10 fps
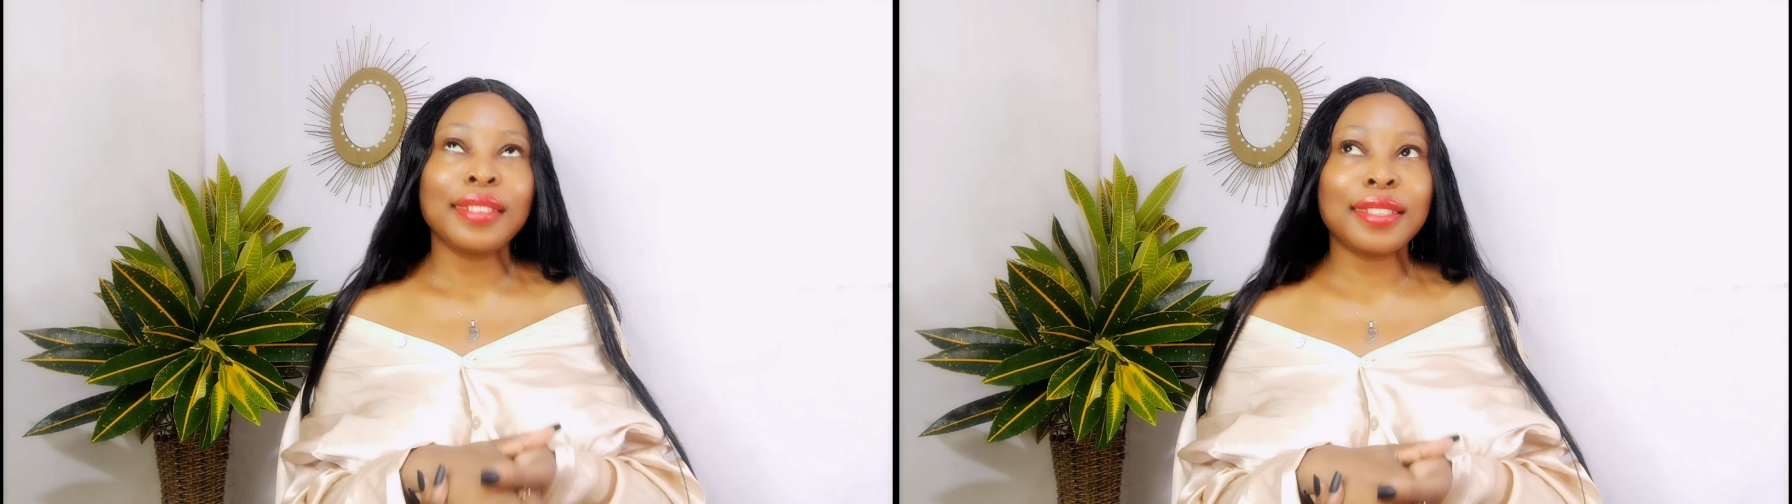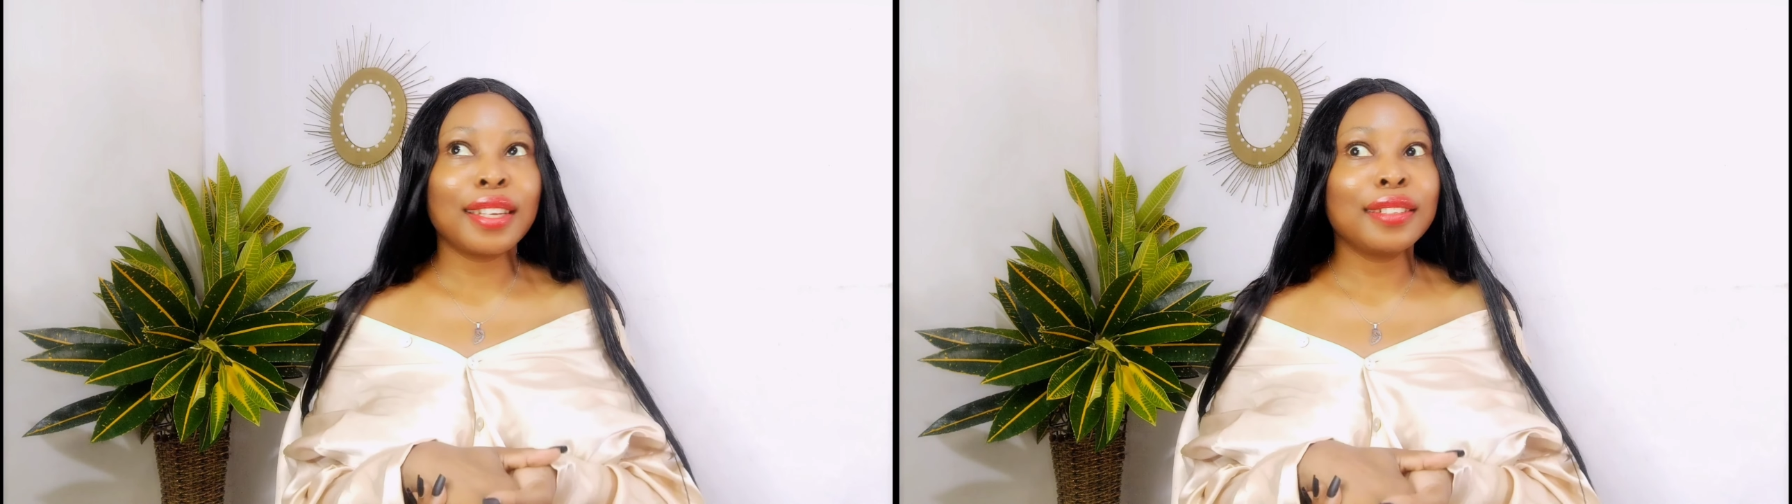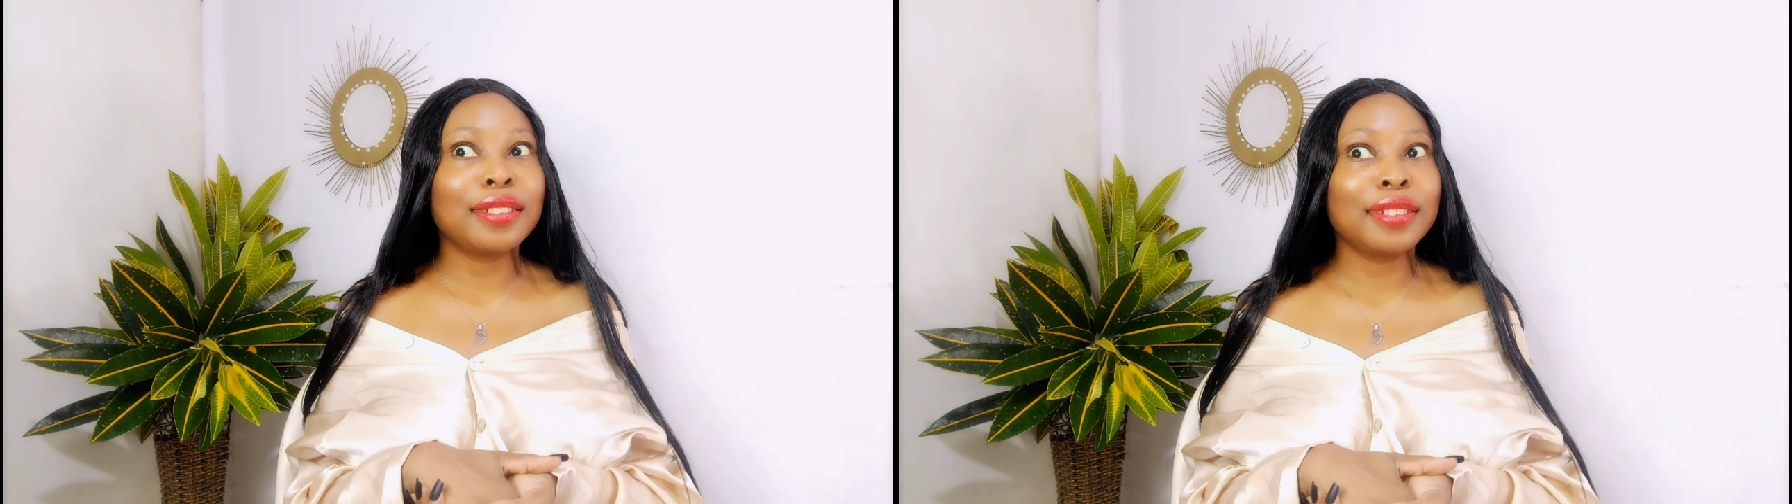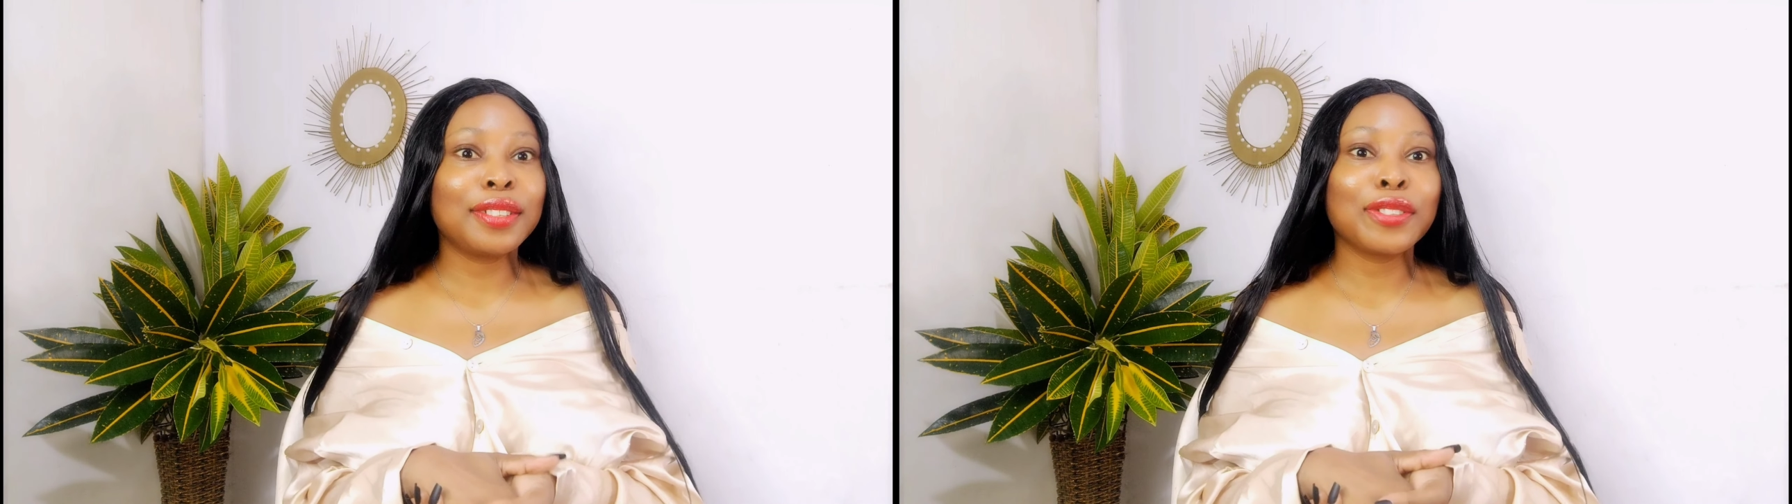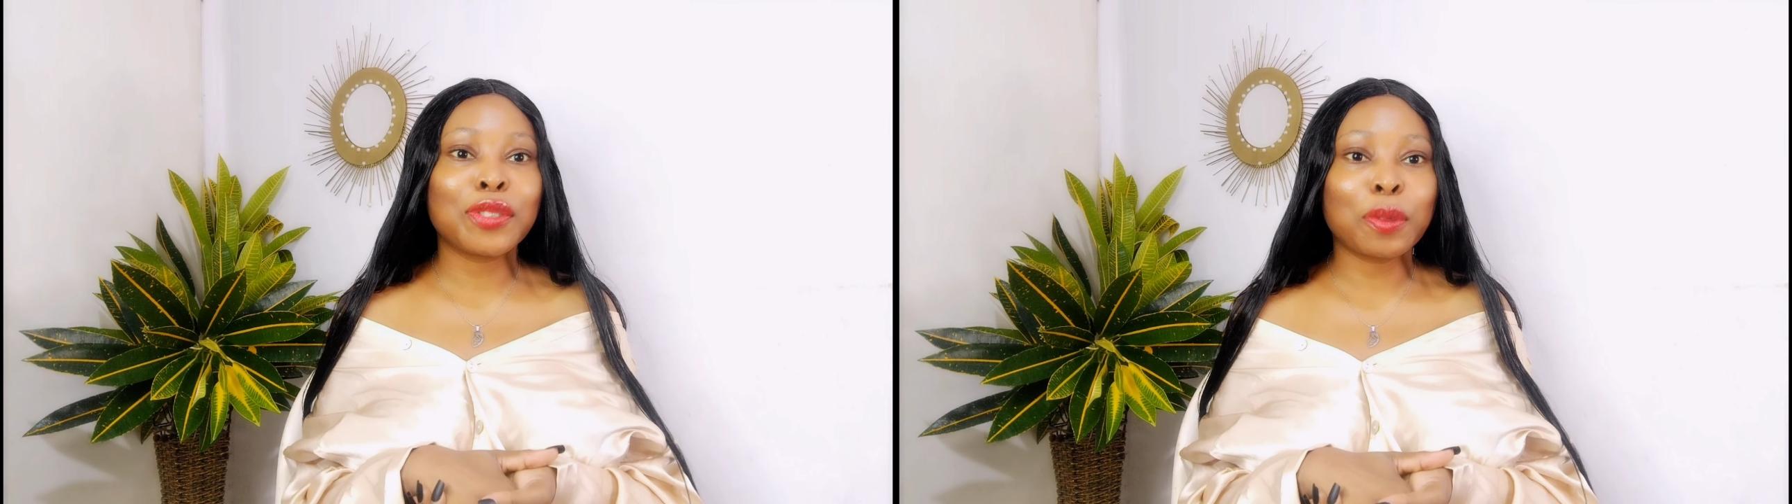This channel
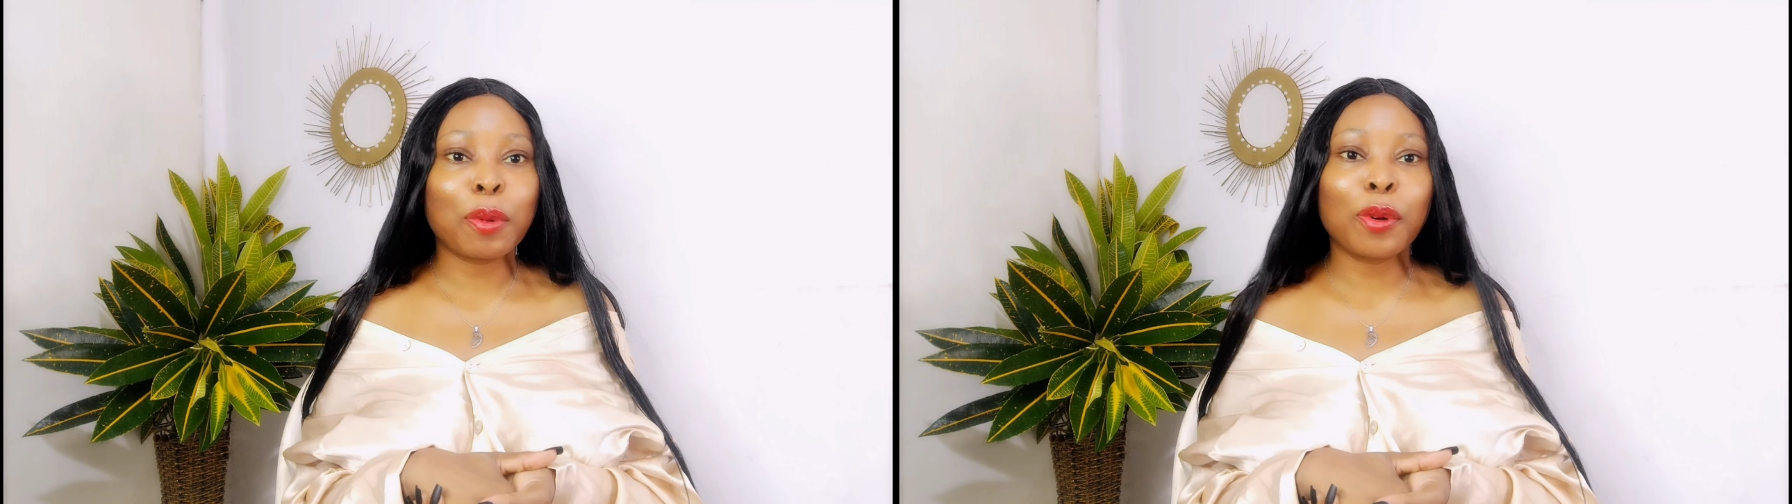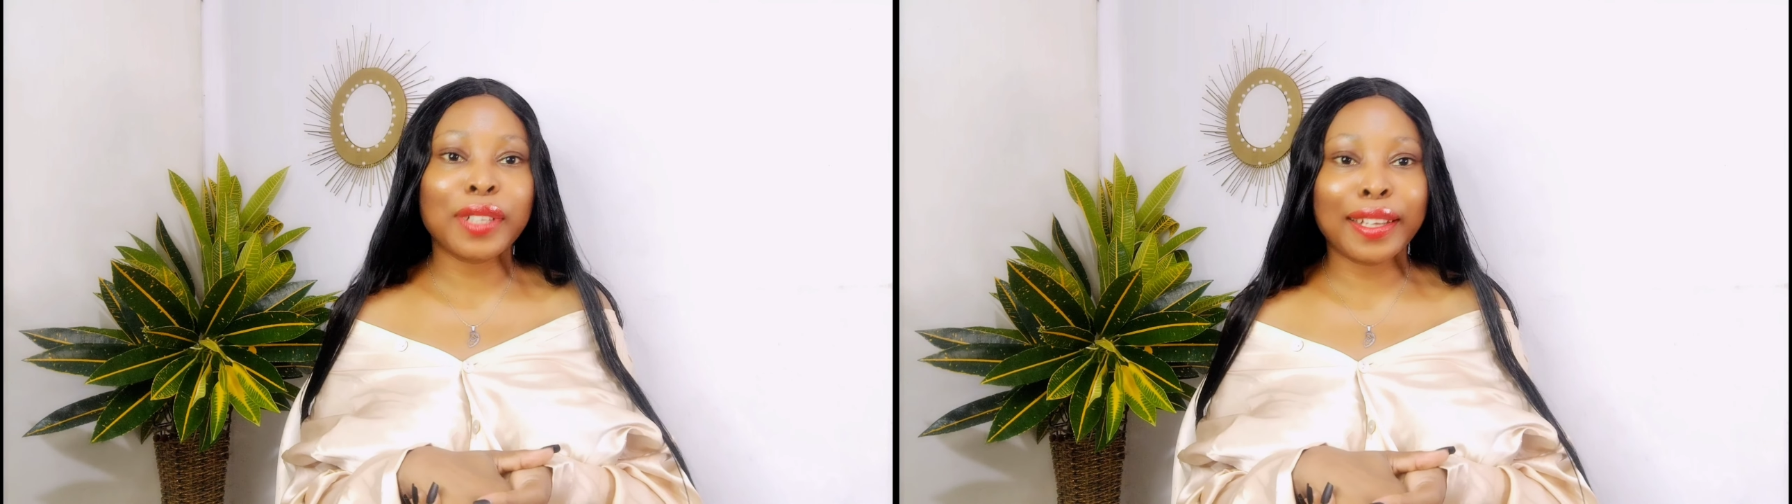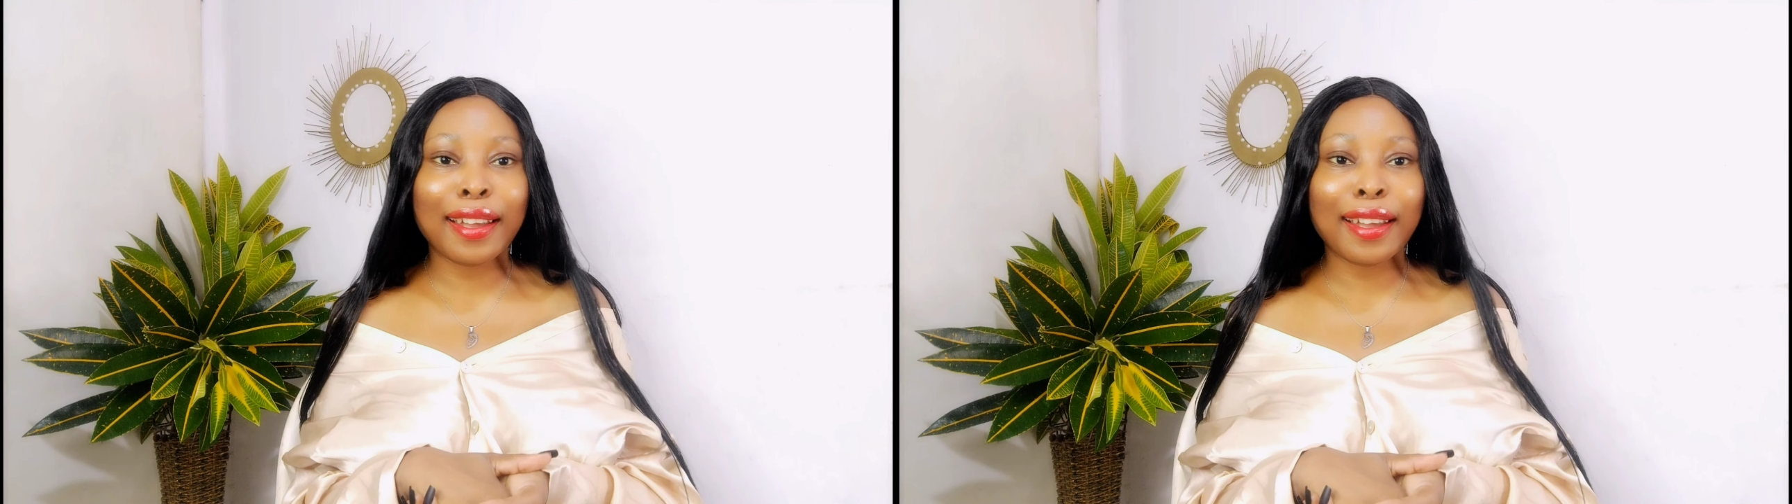needs your support,